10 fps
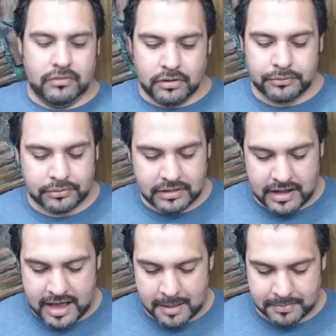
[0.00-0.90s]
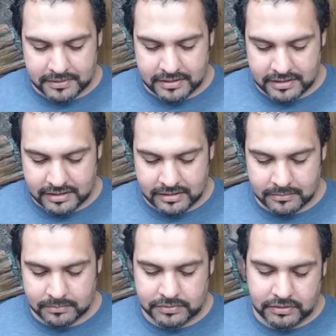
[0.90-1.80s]
who knows what's going to happen.
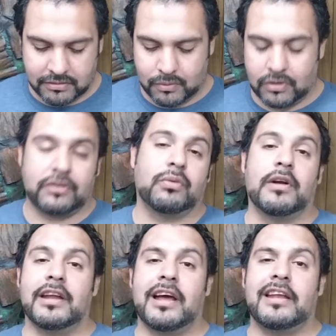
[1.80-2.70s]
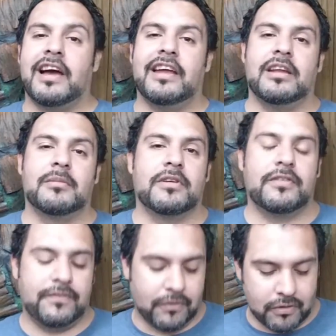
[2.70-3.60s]
Secret Wars 29.9
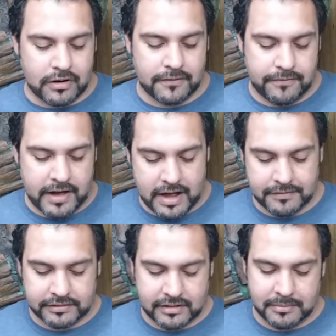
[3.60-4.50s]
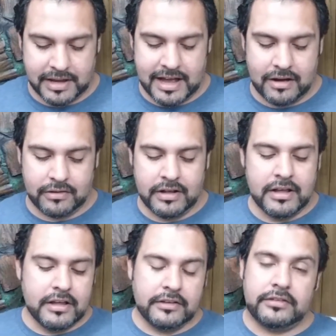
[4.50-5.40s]
number 4 of 5 is coming out.
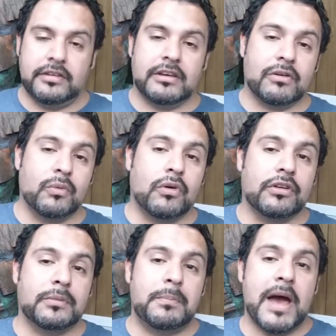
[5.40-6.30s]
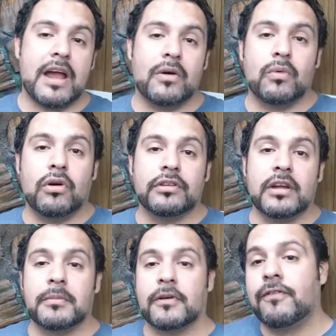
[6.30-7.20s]
Secret Wars Battle
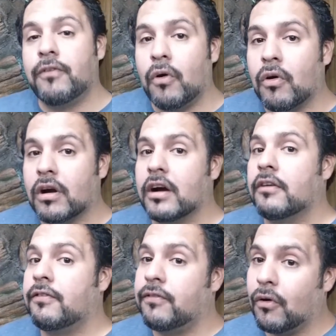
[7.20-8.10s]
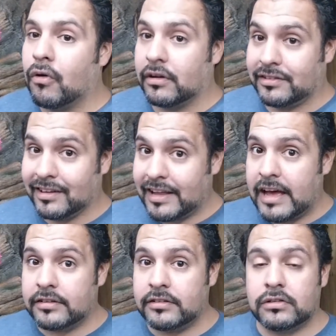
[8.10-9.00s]
World number 4 of 4. It's the
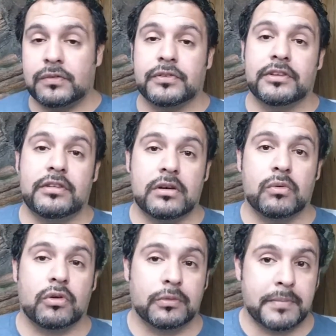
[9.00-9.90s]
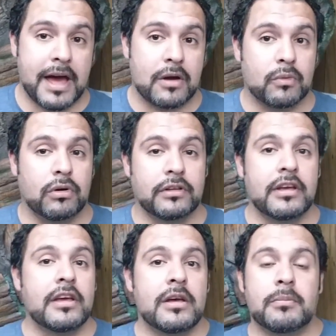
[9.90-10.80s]
last issue for the Secret Wars Battle
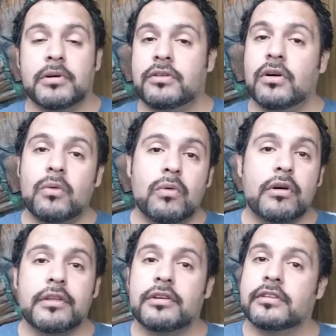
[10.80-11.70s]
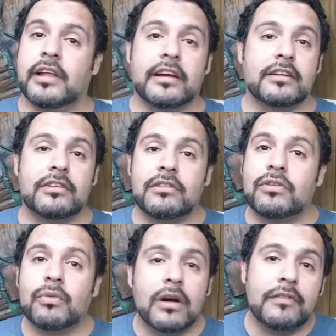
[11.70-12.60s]
World, but don't worry, there's like
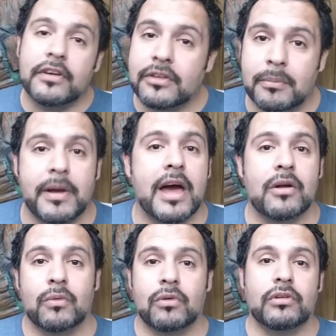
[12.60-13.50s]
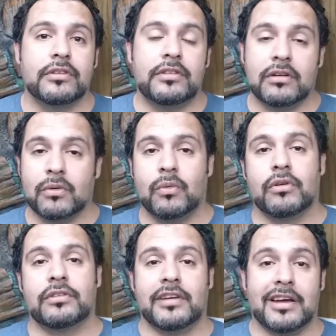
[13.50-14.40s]
12 other Battle World Secret
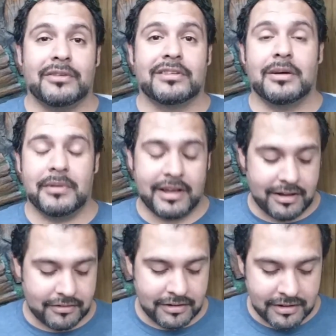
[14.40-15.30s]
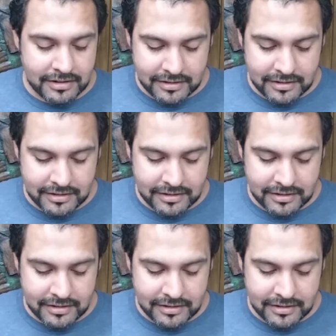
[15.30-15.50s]
Wars titles coming out.